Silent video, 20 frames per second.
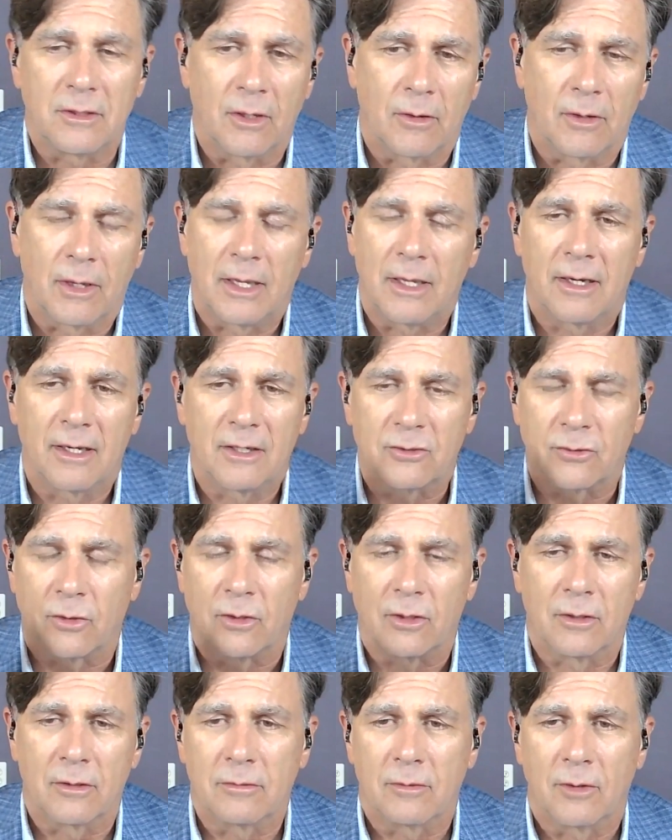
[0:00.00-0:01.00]
AI is
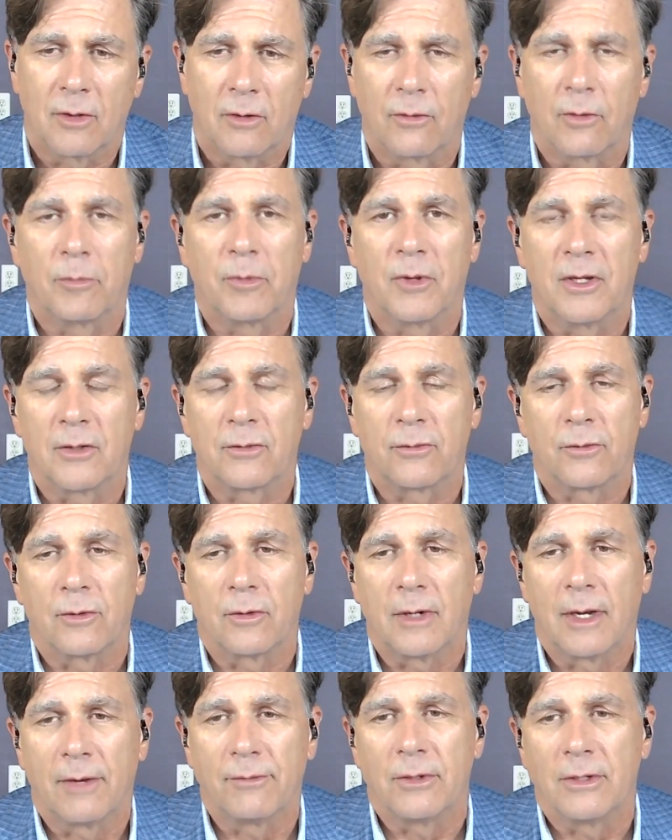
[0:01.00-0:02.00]
all over the place
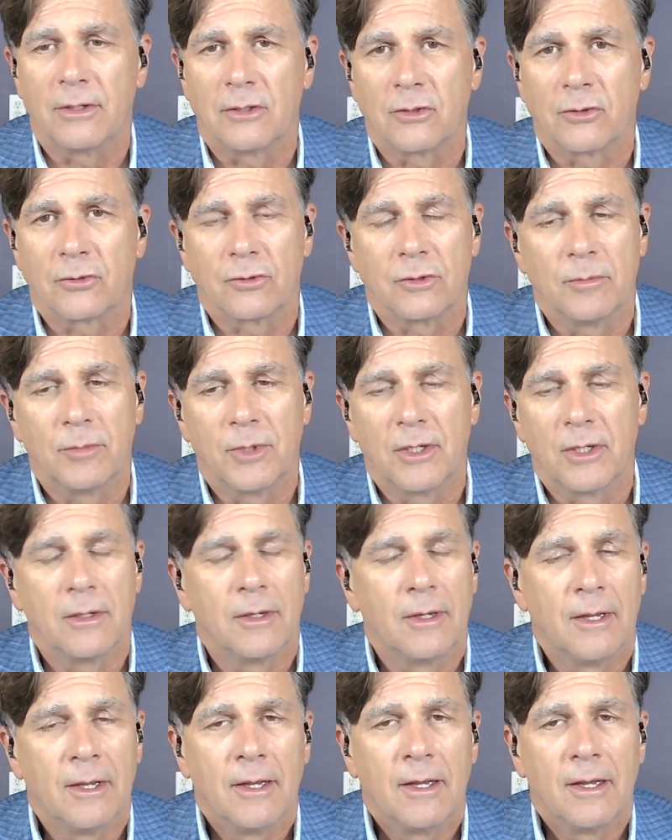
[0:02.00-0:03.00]
for every industry.
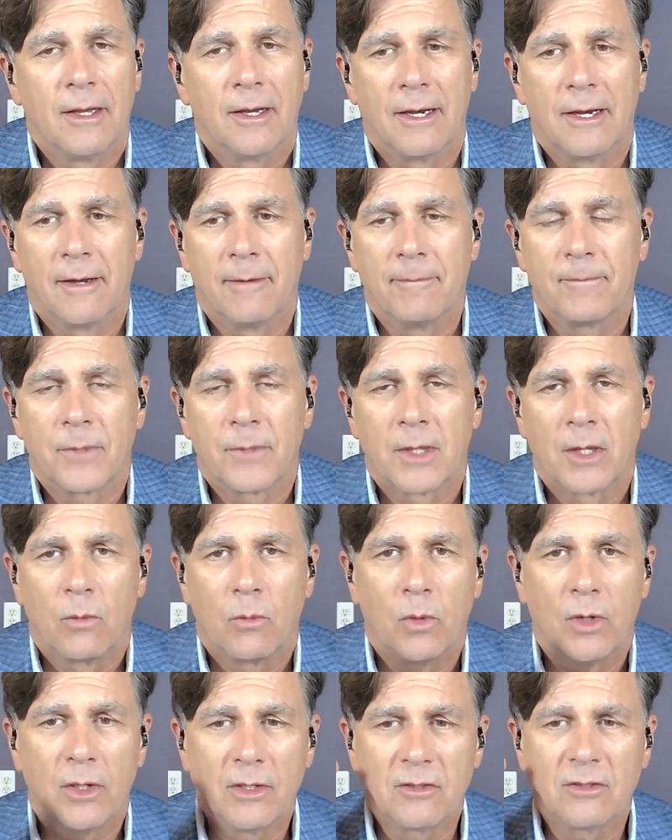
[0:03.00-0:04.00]

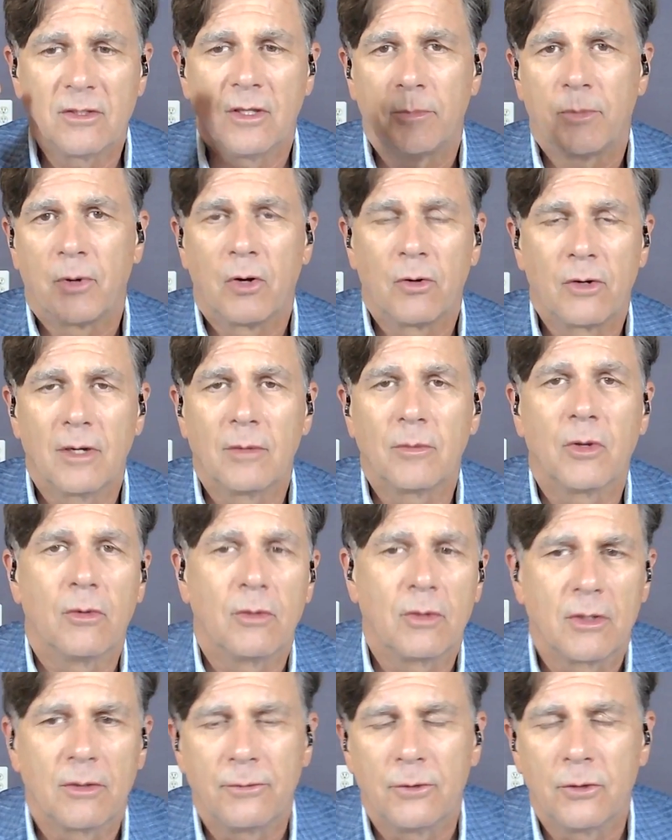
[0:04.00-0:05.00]
Where do you see the program
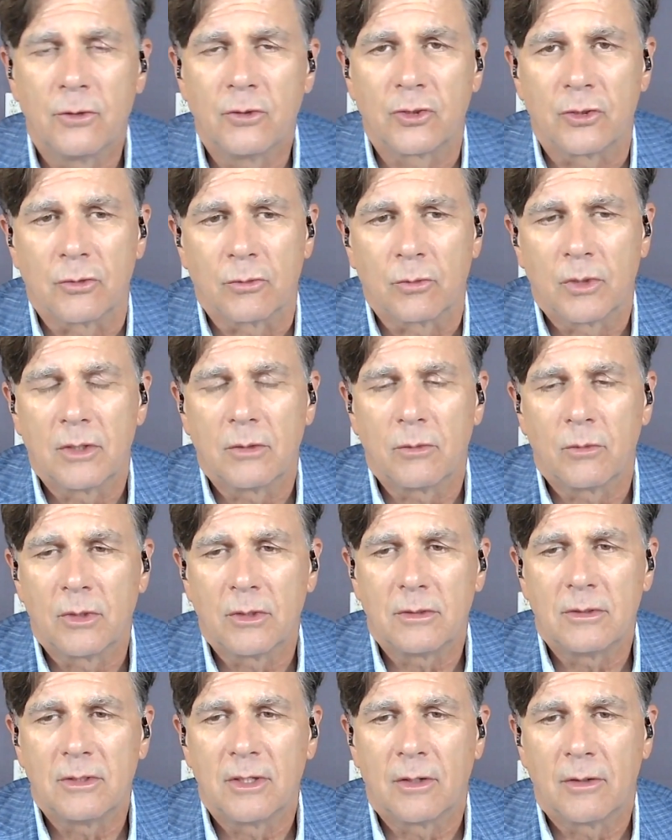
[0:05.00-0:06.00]
going in the future?
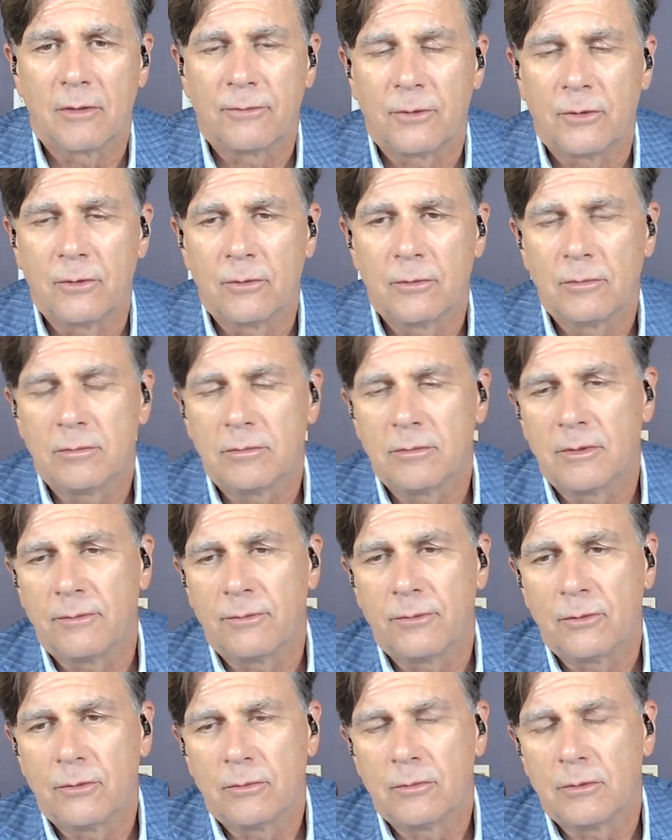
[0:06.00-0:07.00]
If you
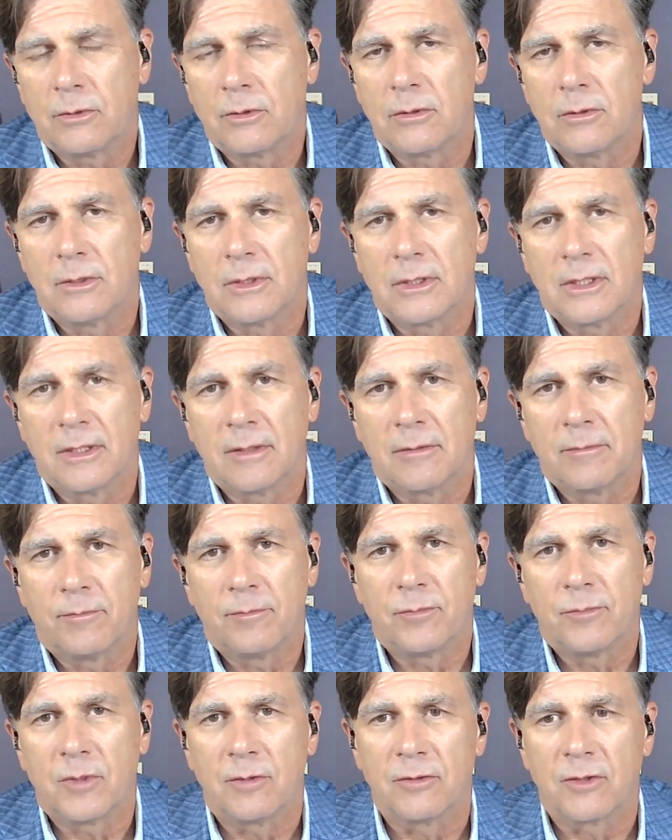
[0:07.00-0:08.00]
could
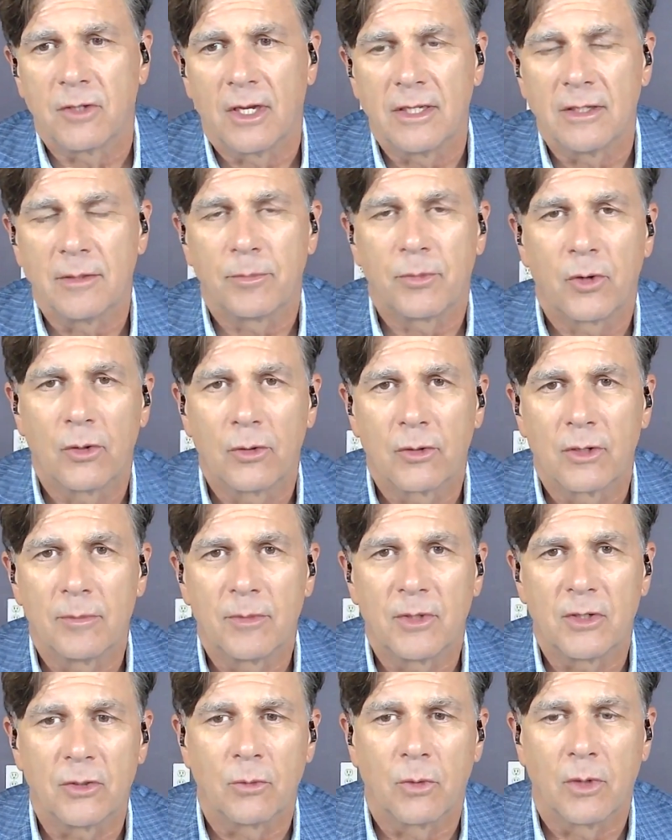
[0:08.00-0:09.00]
design the
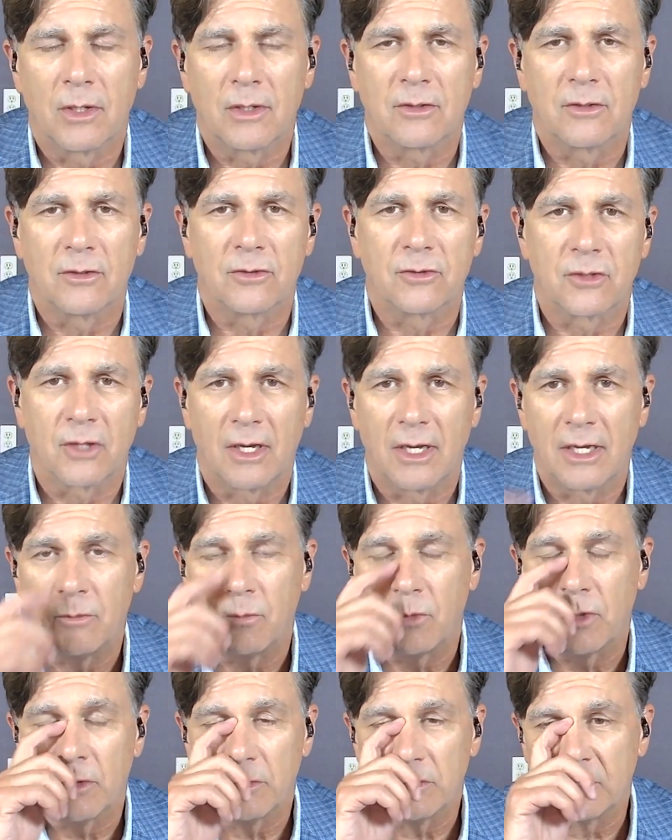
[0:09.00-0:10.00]
program that you wanted to design,
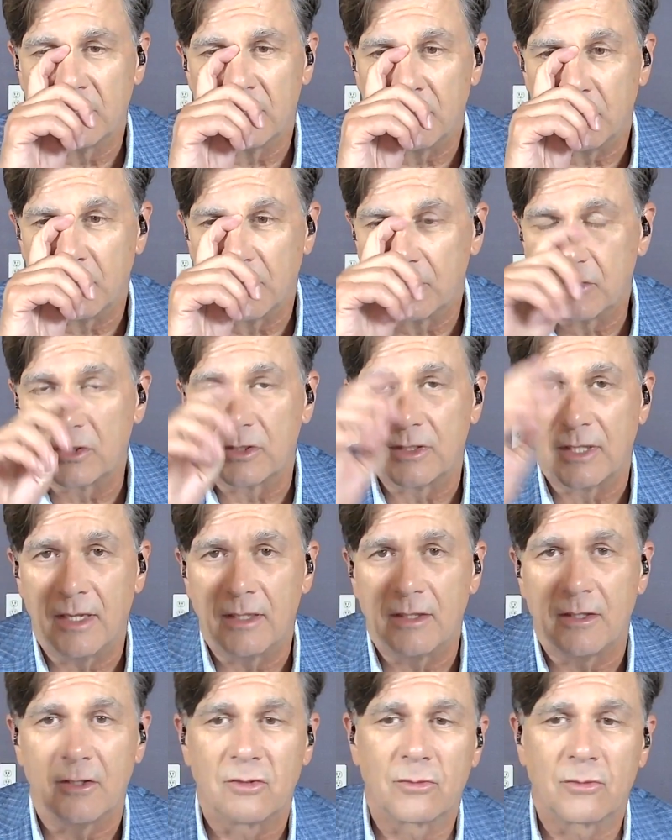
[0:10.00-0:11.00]
where would you
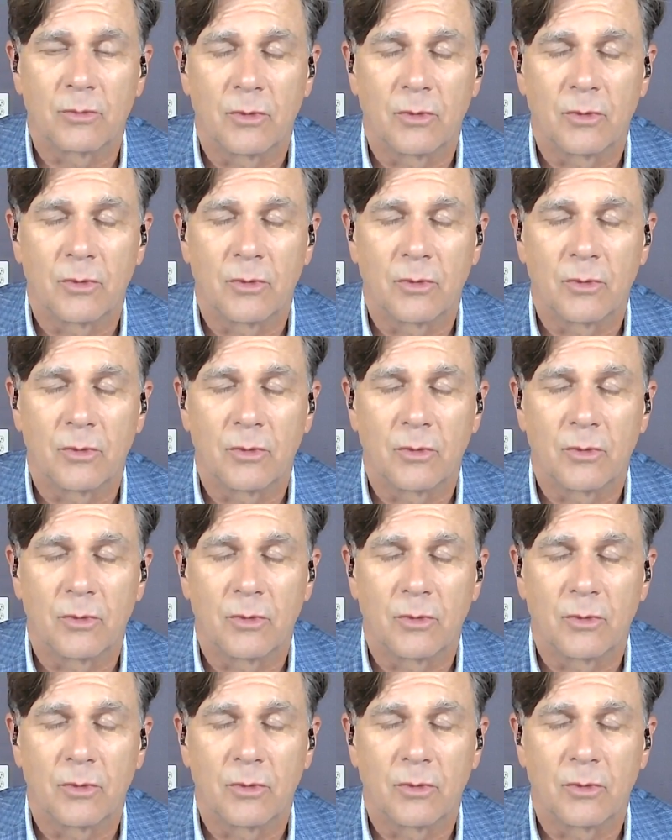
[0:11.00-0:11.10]
take this?